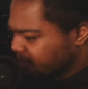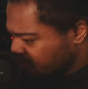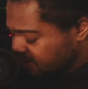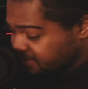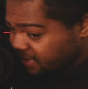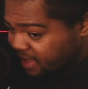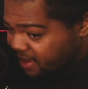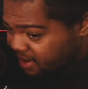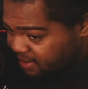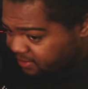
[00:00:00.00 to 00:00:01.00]
This is a
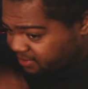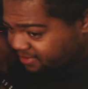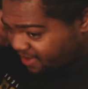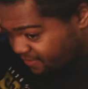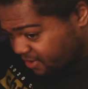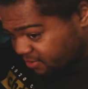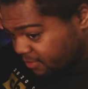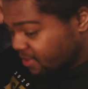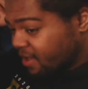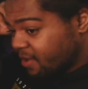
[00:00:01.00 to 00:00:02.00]
lot of hair. This is 7 years
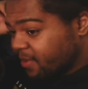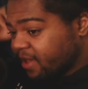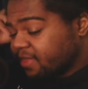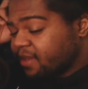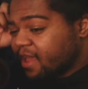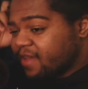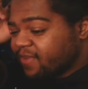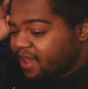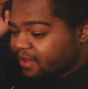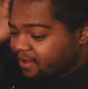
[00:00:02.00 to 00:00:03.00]
worth of hair on my head that I
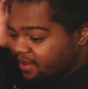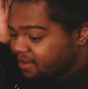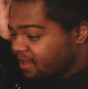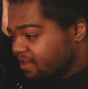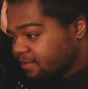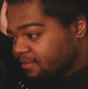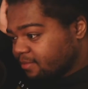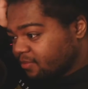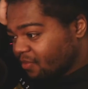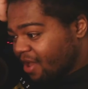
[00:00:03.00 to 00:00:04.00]
haven't had cut in,
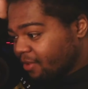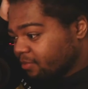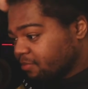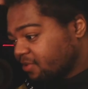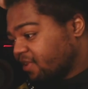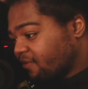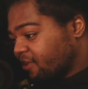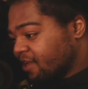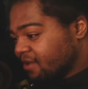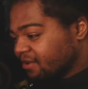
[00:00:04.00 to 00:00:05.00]
well,
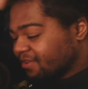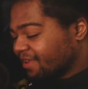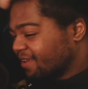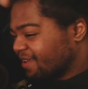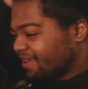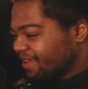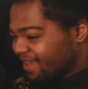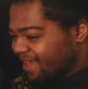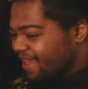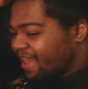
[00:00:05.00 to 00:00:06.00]
7 years.
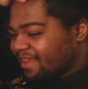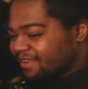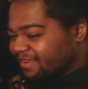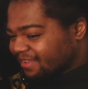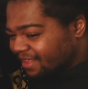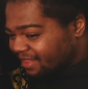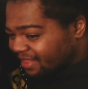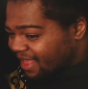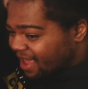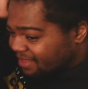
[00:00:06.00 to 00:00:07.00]
And it's just a
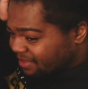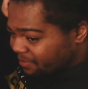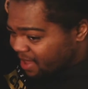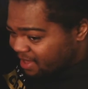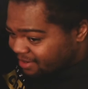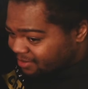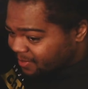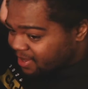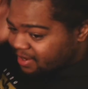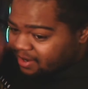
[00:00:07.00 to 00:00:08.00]
lot to manage,
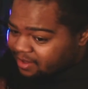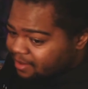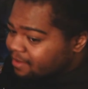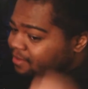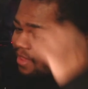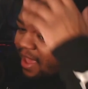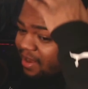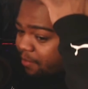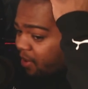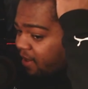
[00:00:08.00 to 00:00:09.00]
man. That,
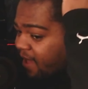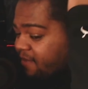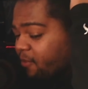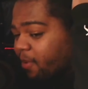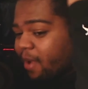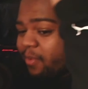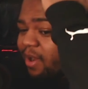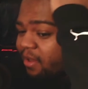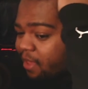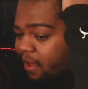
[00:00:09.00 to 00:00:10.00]
and I'm ready to have a proper
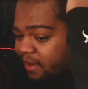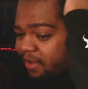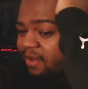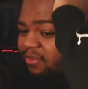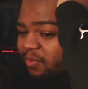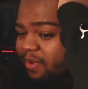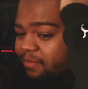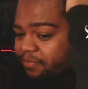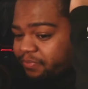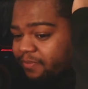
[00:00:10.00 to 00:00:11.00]
hairline again. It's
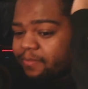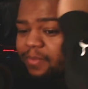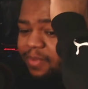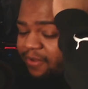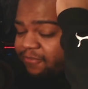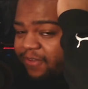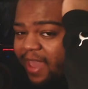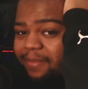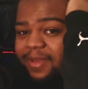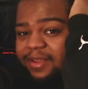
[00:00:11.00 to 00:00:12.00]
been a
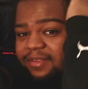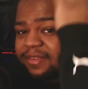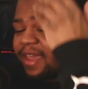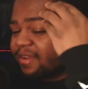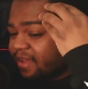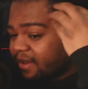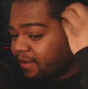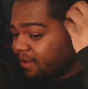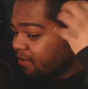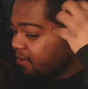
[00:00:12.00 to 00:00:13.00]
fat minute since I actually had a
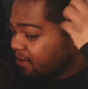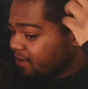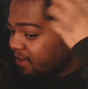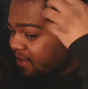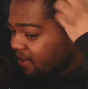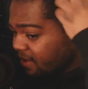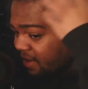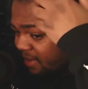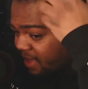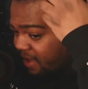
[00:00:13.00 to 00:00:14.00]
good
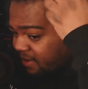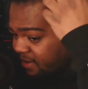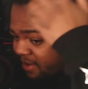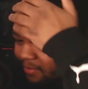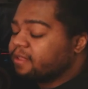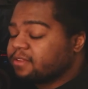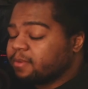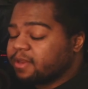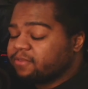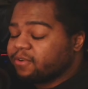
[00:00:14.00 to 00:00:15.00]
hairline, you know. It's gonna
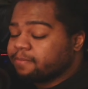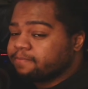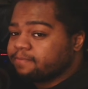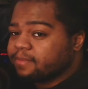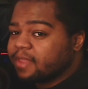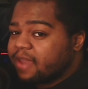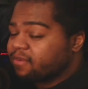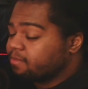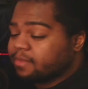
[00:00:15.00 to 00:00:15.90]
be different. I